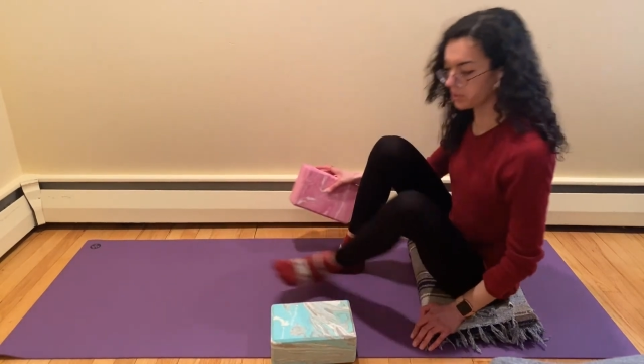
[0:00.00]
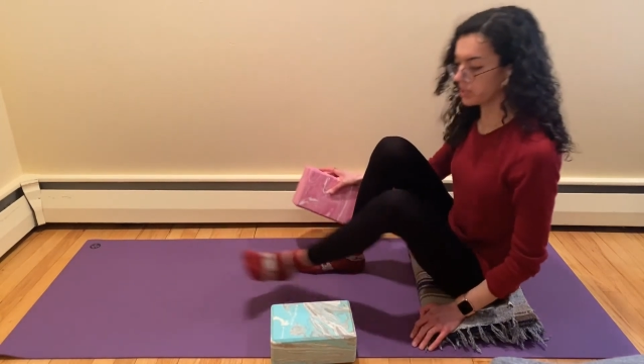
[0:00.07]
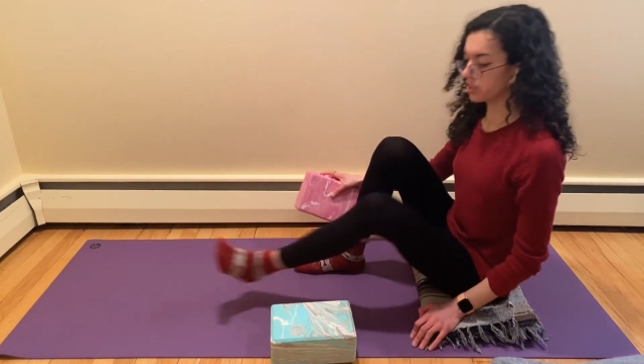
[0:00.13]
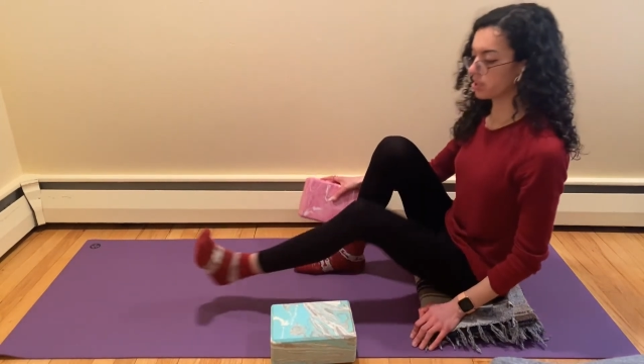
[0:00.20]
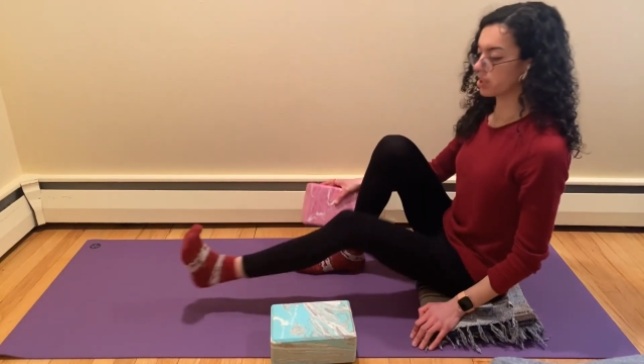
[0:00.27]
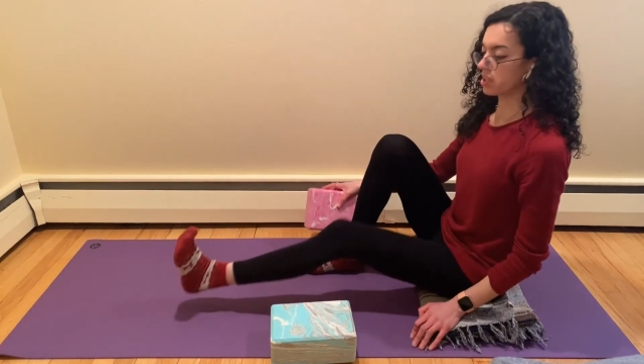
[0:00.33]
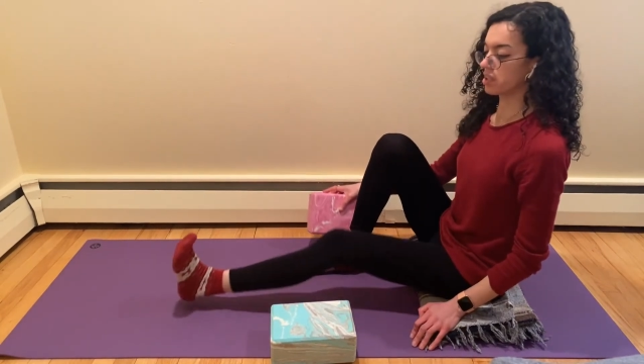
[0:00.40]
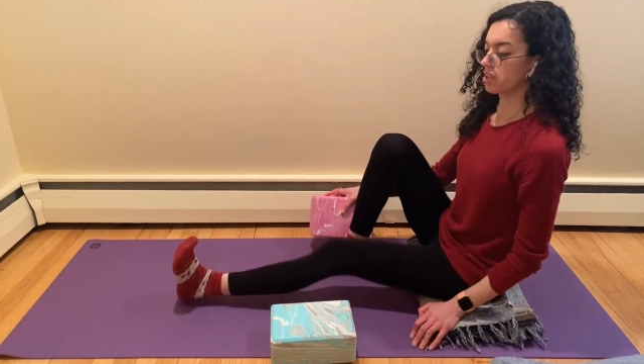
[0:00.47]

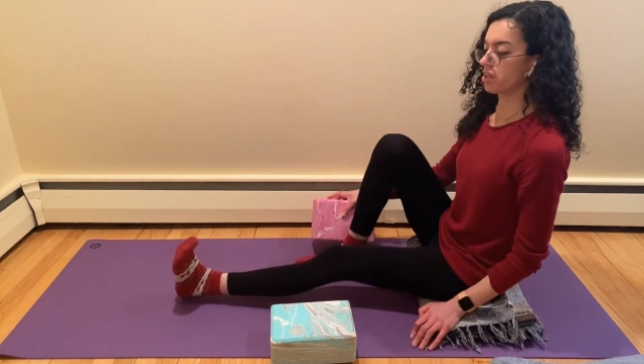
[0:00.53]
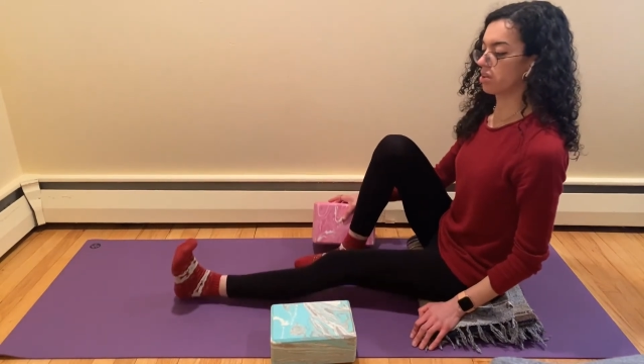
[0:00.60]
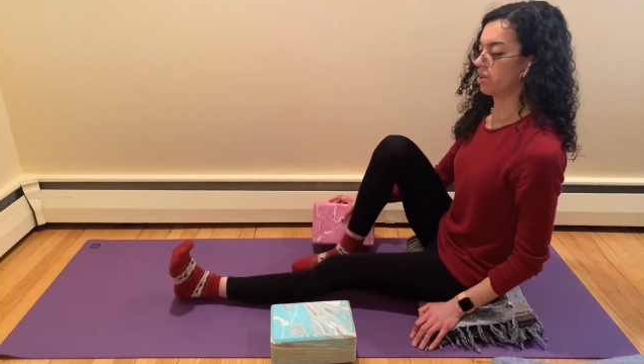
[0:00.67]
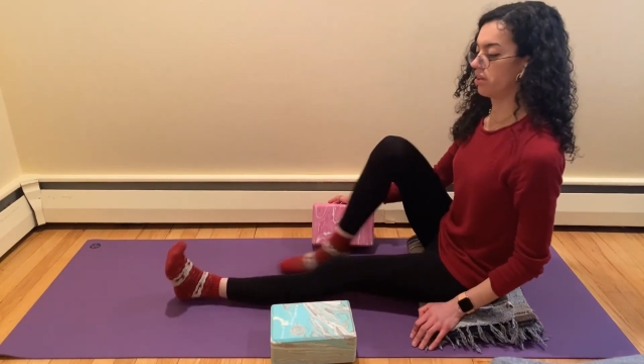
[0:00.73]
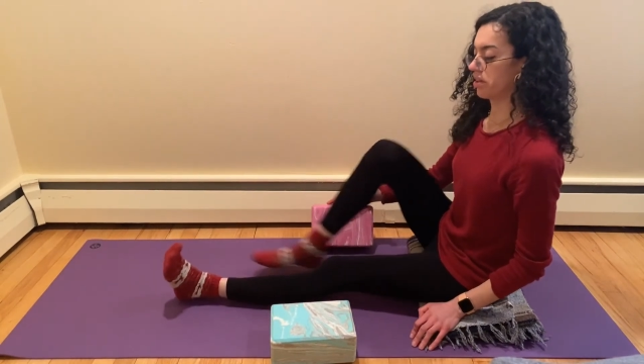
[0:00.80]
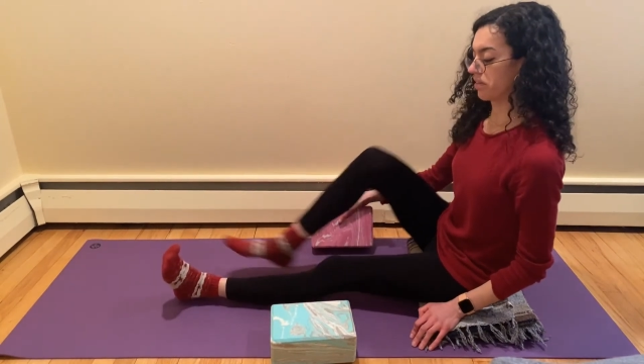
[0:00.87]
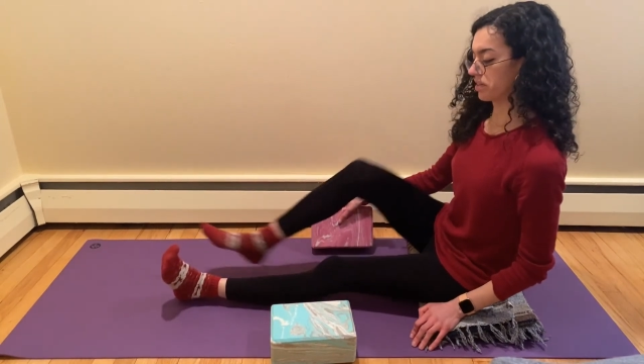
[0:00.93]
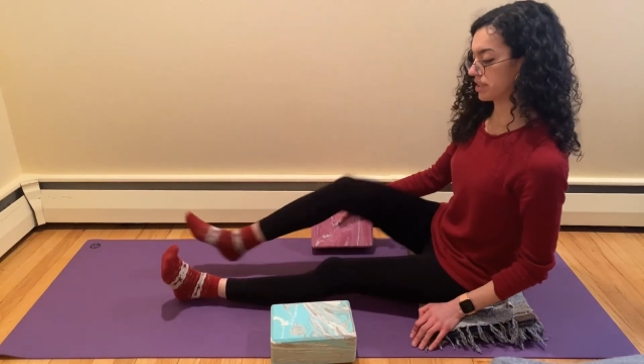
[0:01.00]
really good
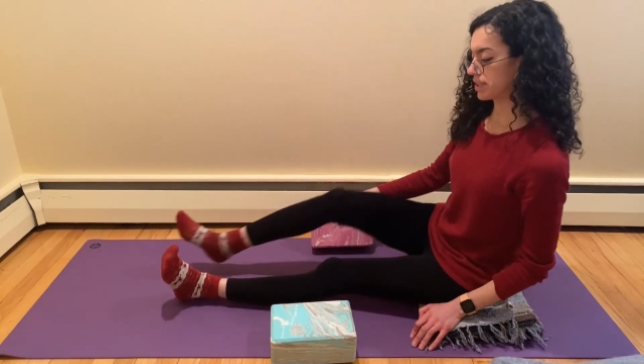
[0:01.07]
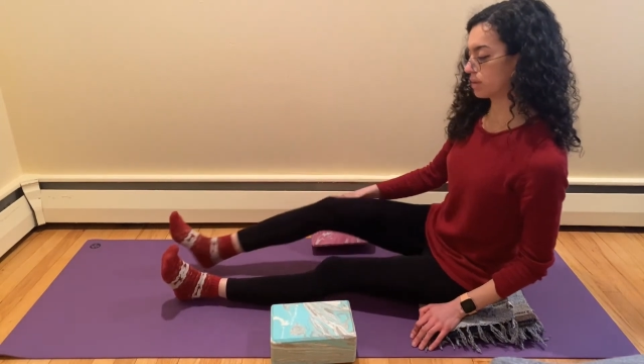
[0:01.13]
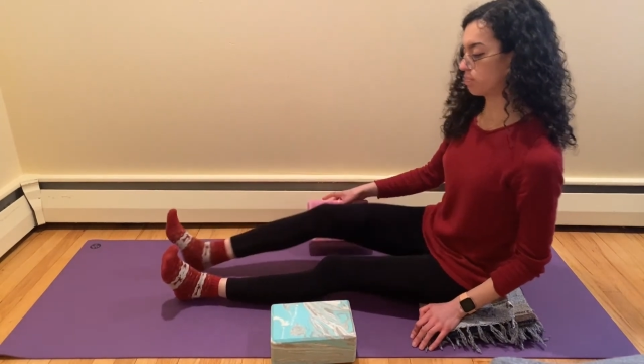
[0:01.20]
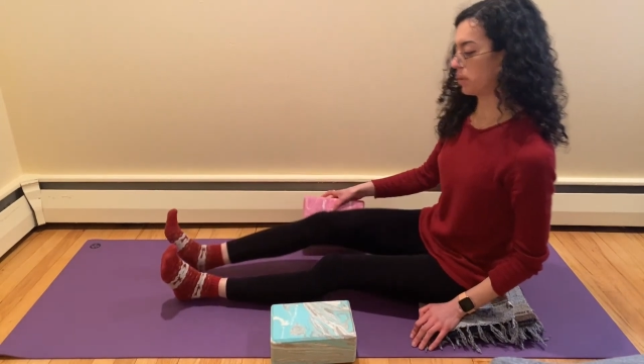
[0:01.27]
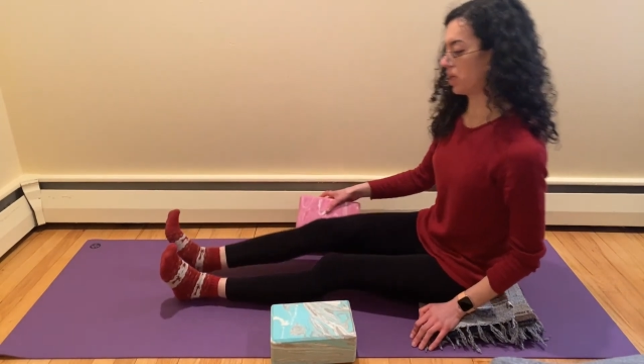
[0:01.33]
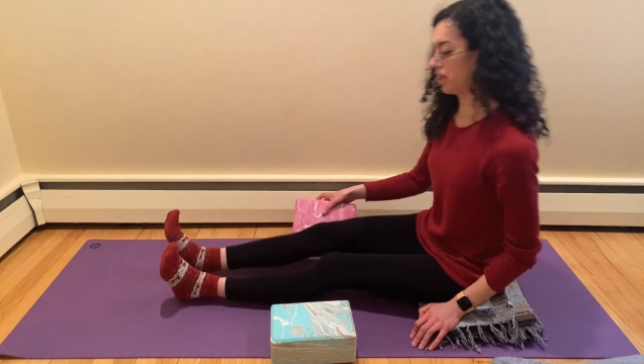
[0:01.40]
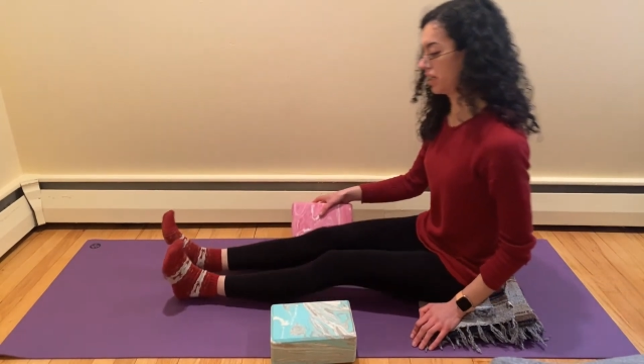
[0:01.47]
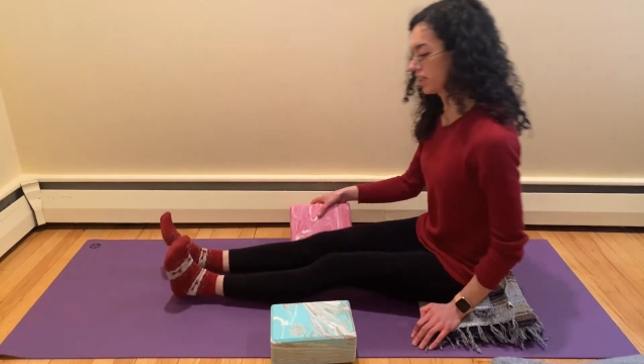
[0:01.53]
along the
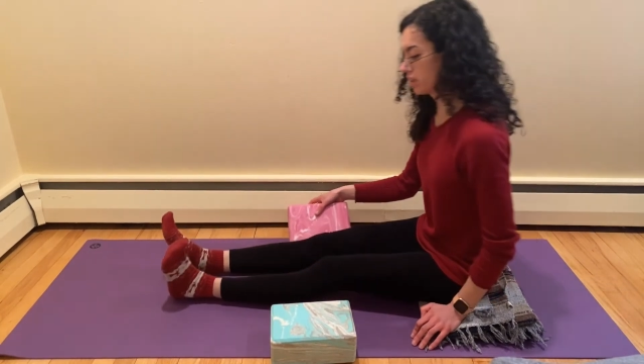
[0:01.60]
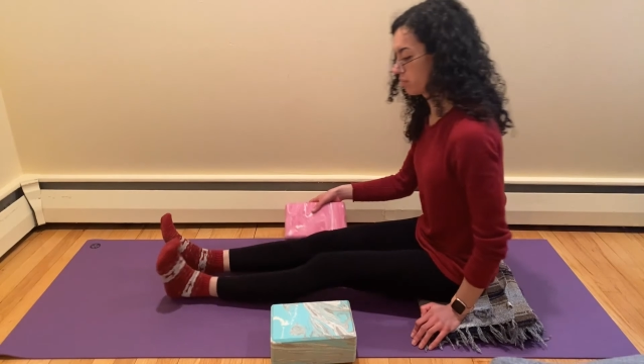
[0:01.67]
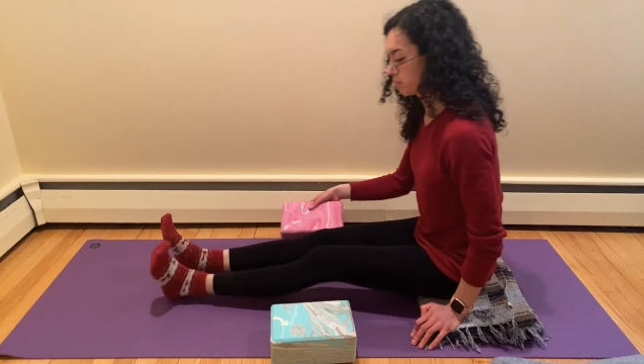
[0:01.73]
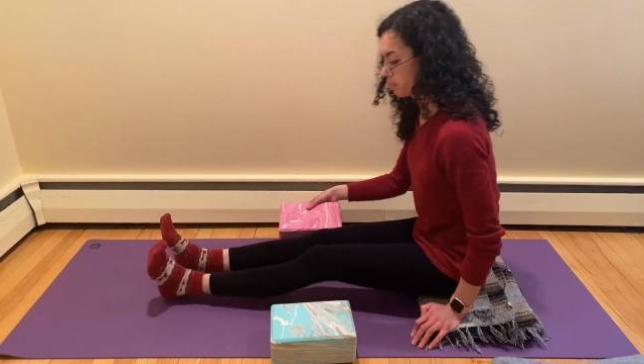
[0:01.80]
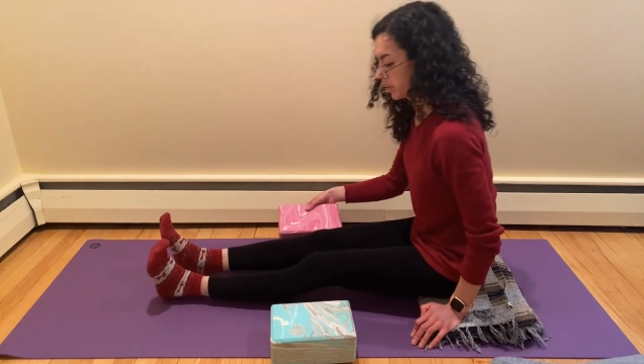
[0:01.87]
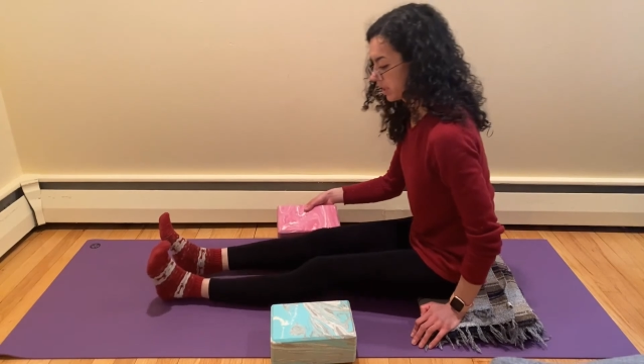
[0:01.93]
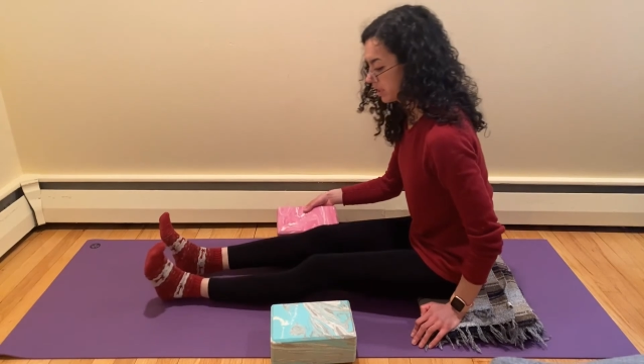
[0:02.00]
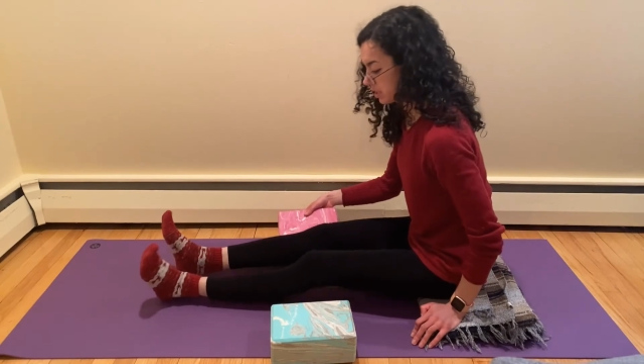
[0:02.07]
spine,
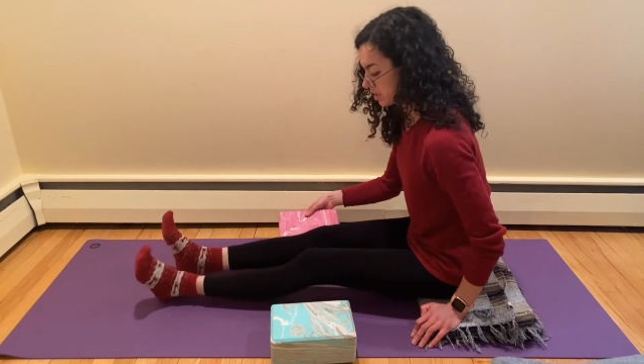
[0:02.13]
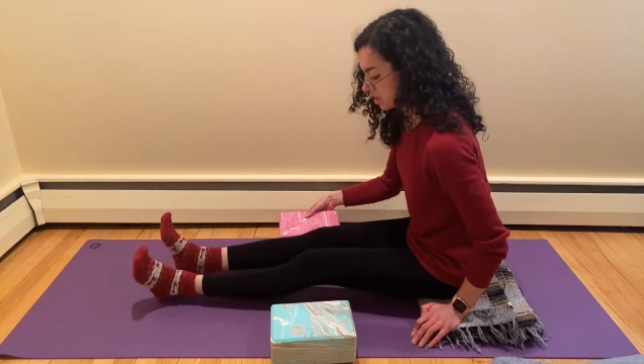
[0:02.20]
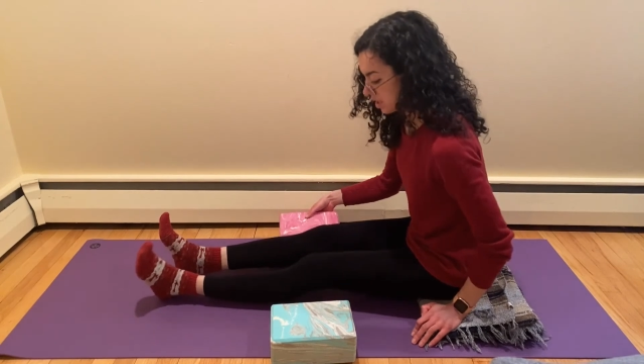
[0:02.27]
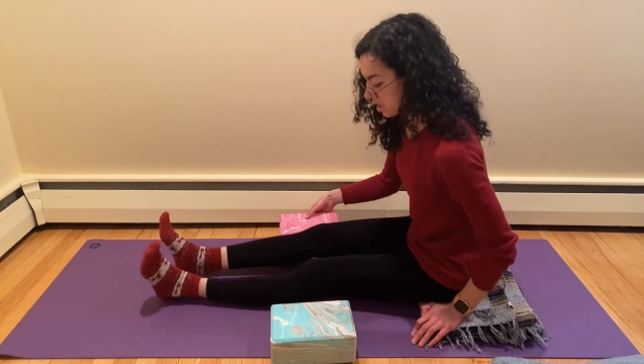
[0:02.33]
but